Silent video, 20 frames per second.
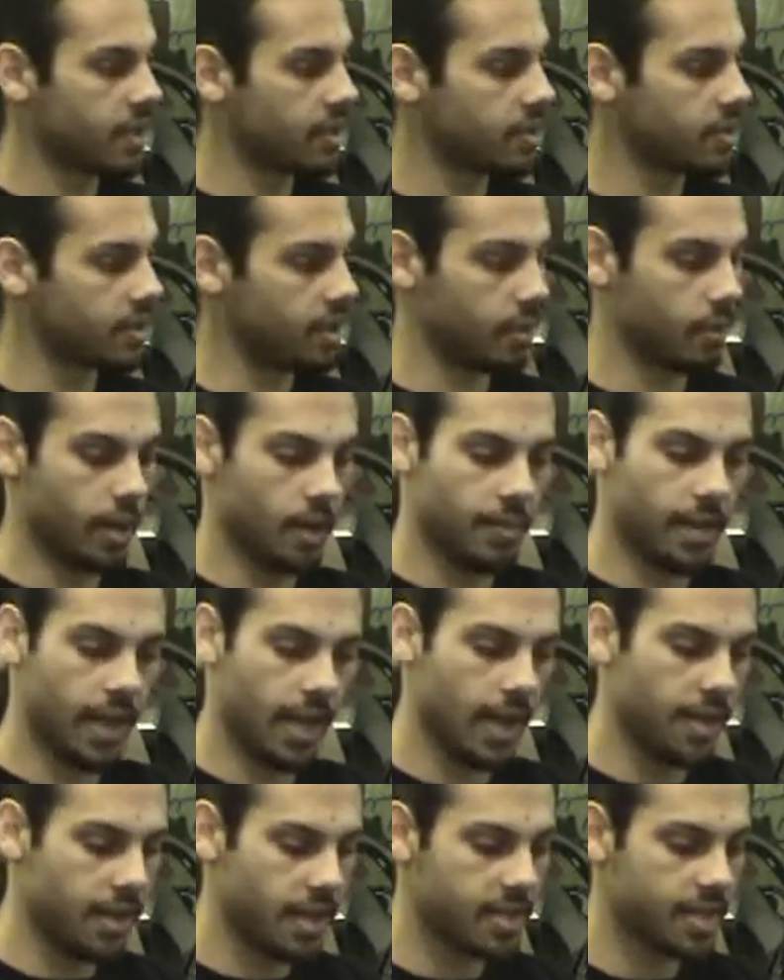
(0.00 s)
So I'm going
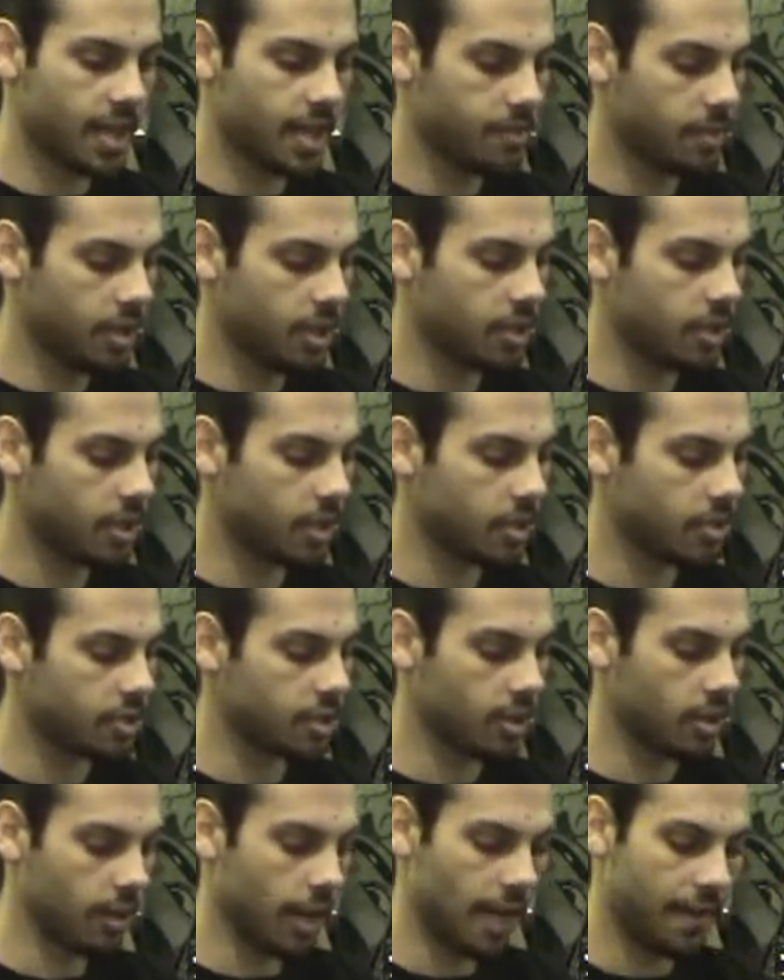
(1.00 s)
to end this segment here,
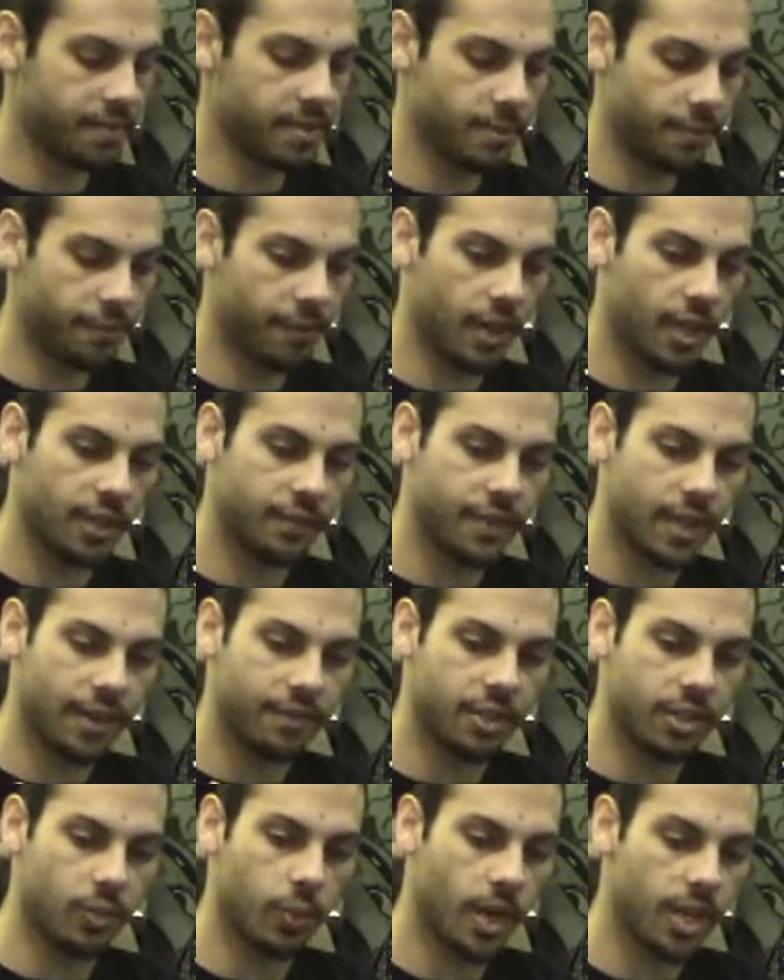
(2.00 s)
so have some fun. If you have
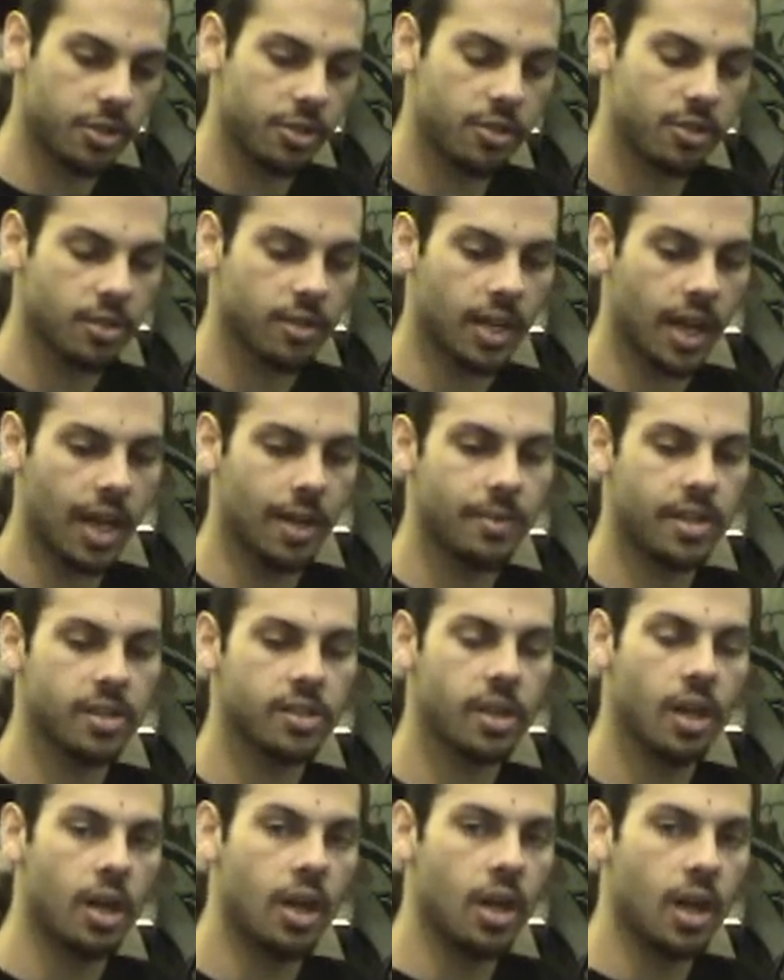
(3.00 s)
any questions or
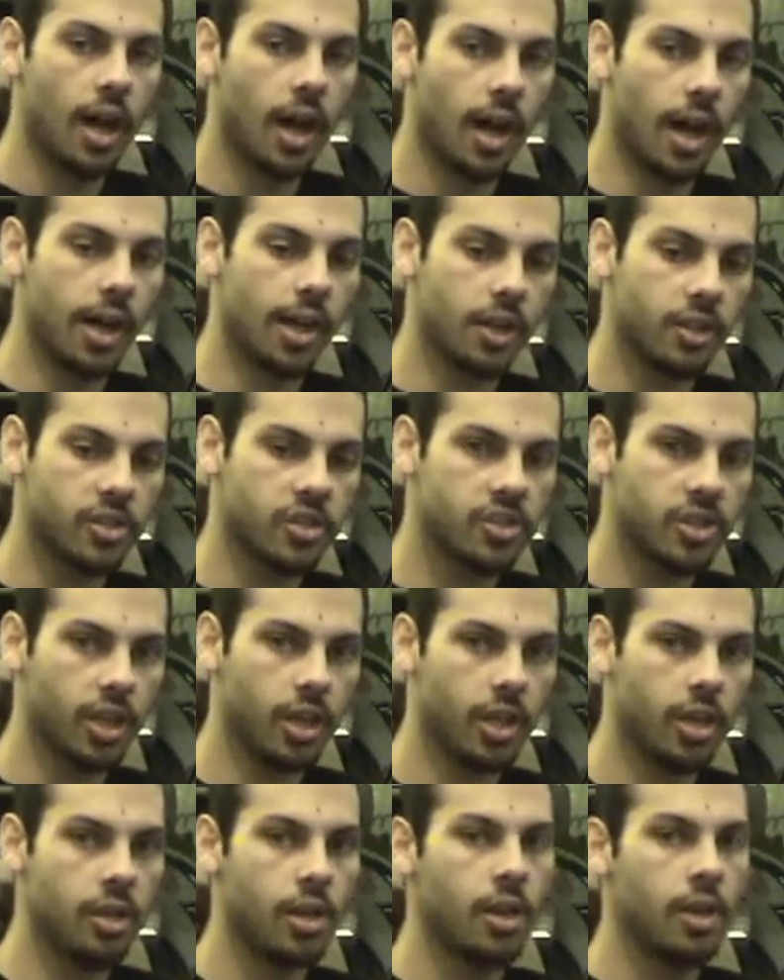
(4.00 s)
comments,
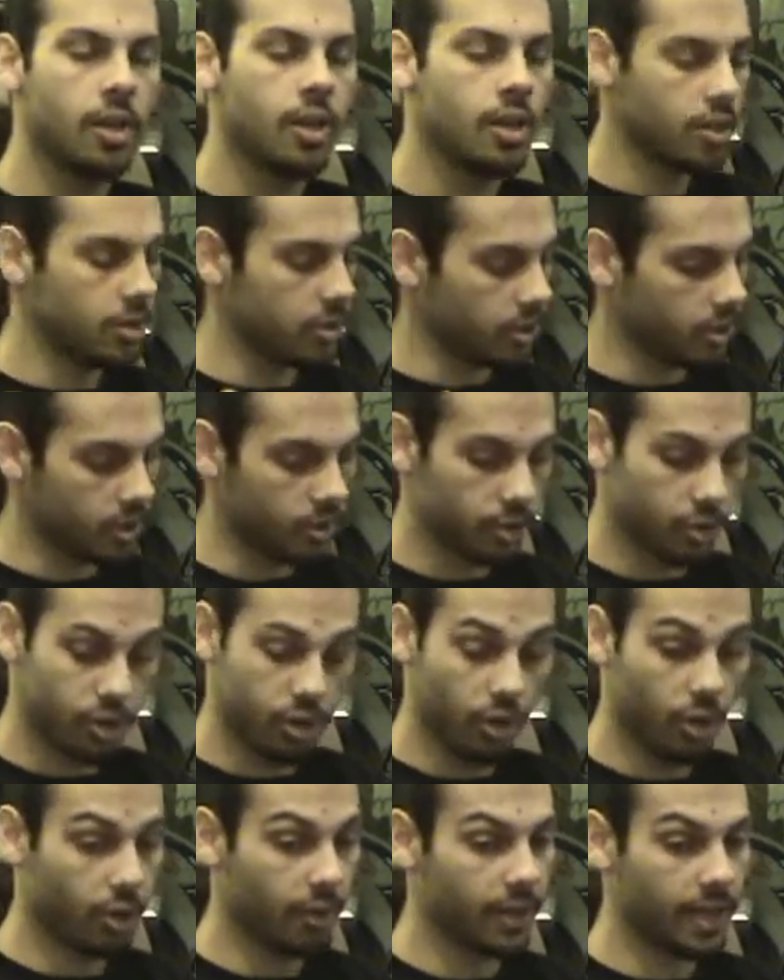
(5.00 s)
IRC, you
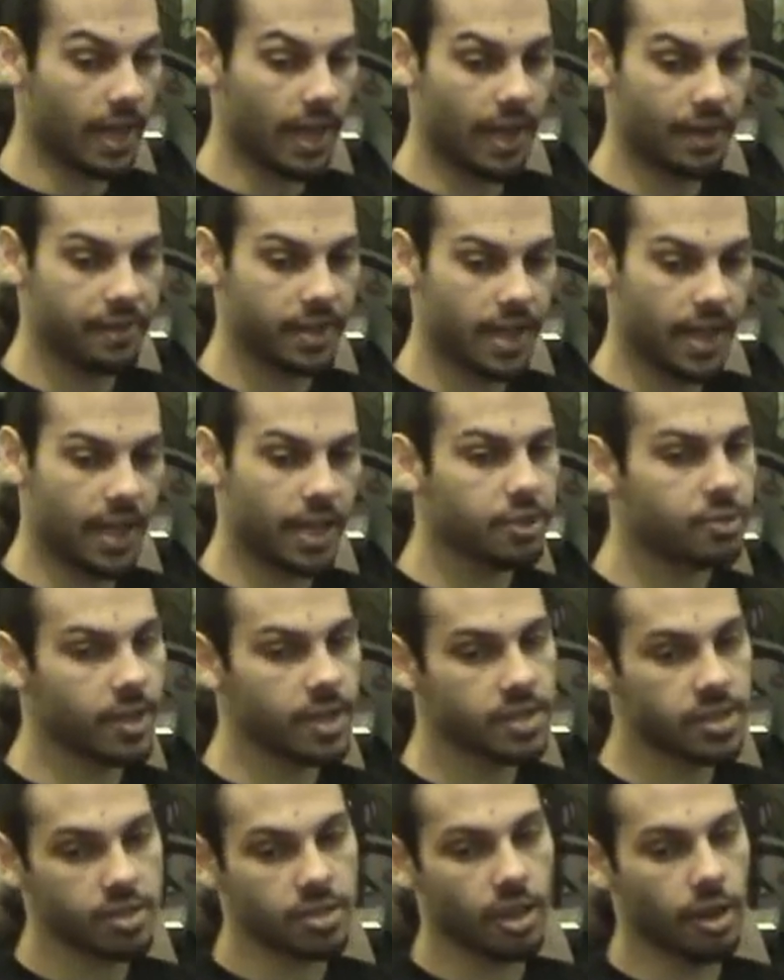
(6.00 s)
should already have the
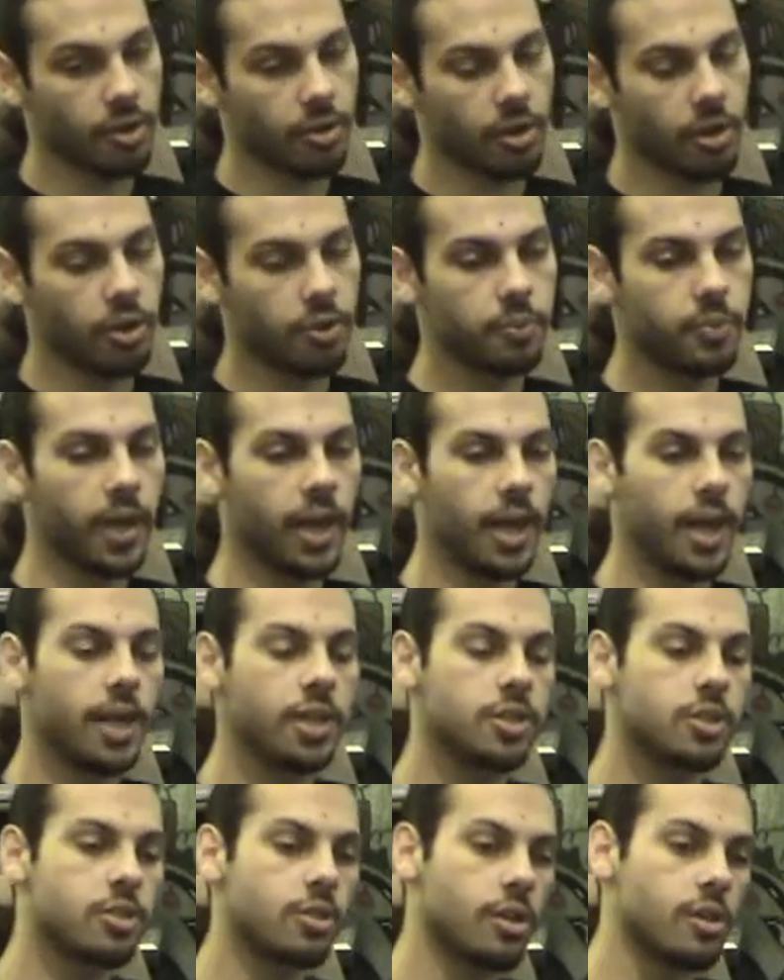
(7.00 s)
address. It's on our
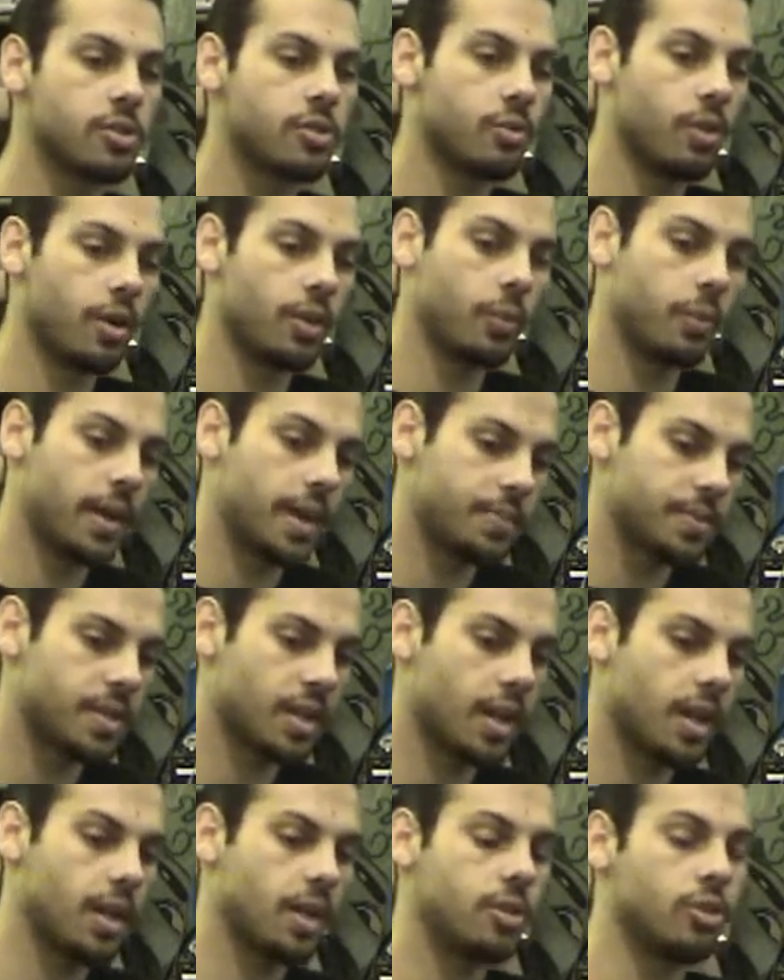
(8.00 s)
homepage. It's also on the
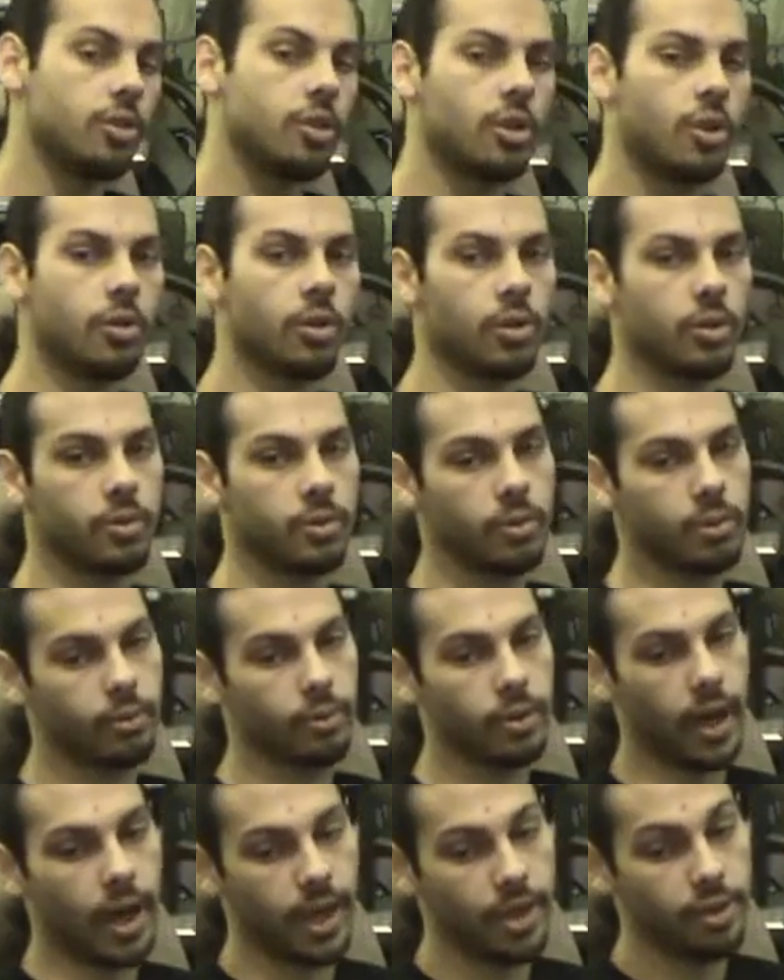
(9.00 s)
website. You can all go
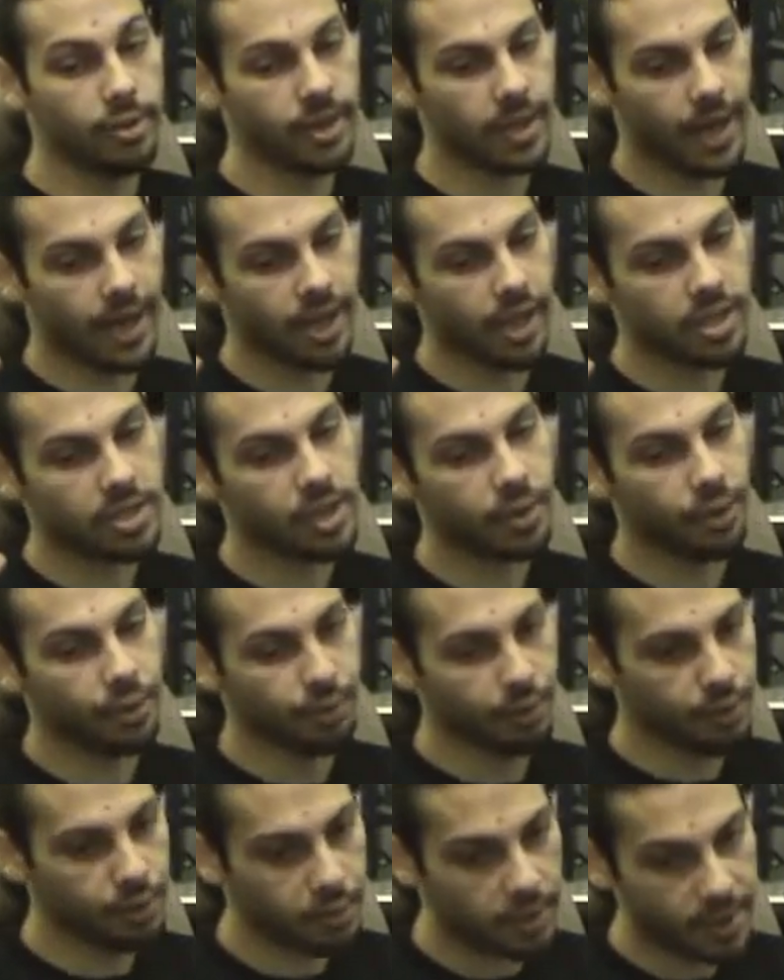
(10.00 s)
through. You can IRC
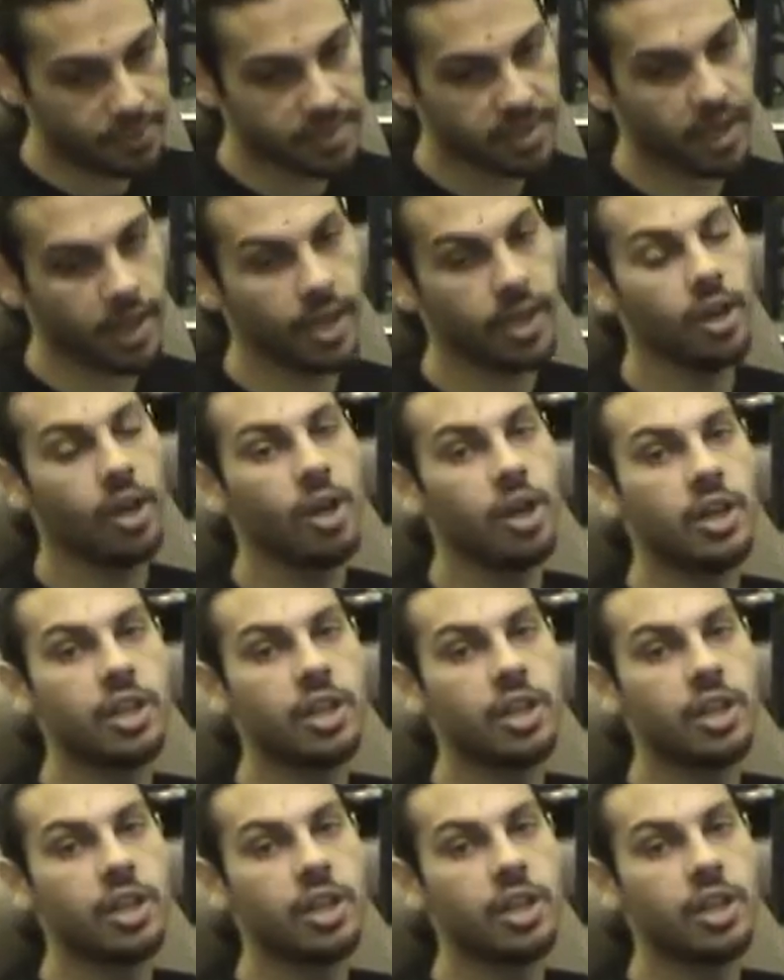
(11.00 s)
through the website.